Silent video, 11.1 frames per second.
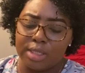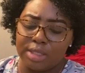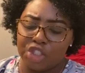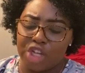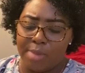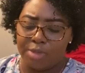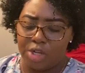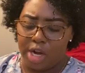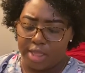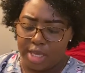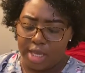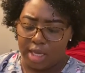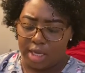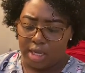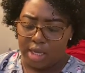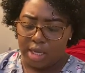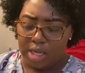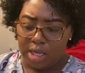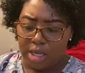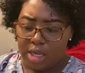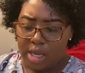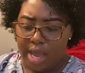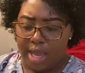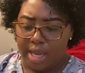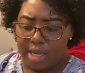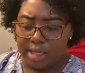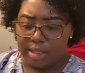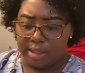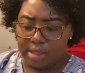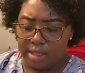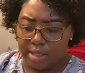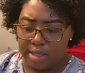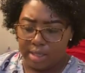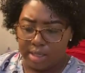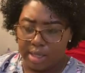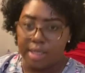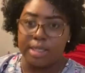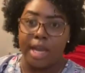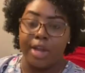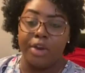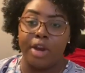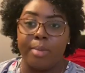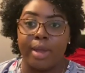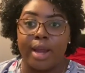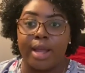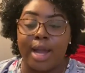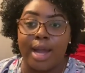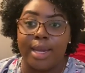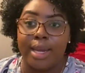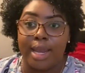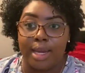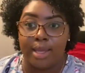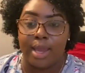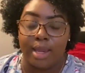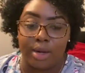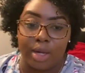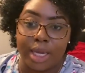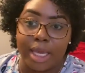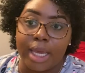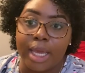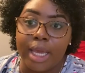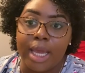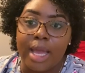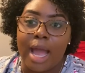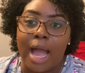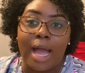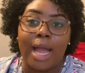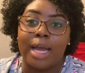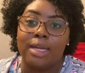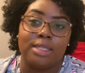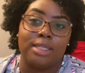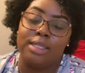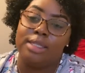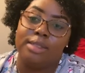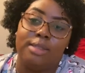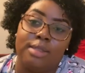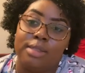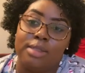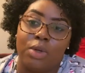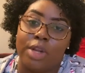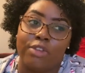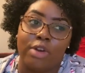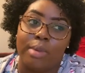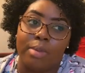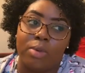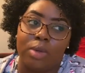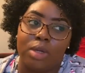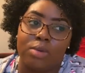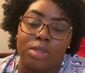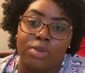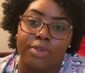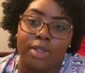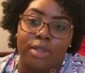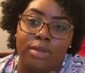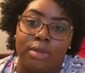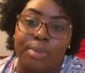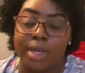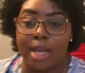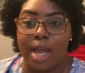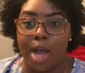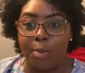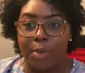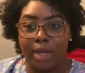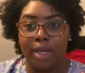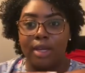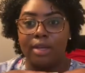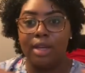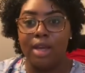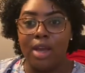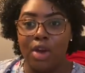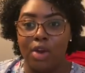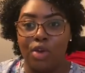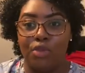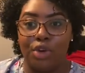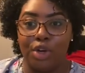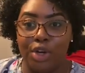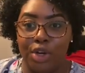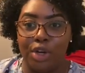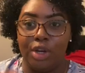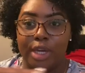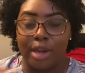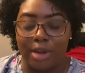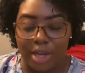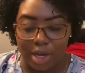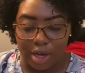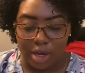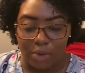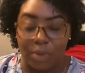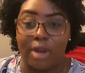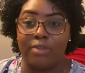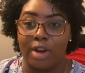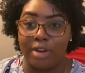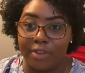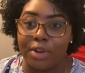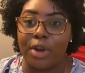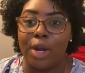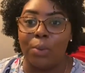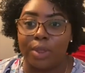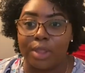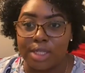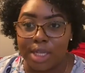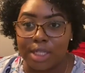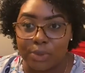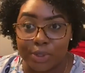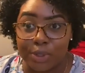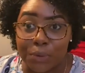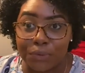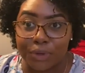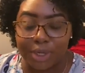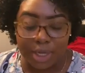chapter, I think, and a diagram, and I got an 88 on it. I honestly don't even remember what it was over, but I'll put it over down here whenever I figure out what the test was over.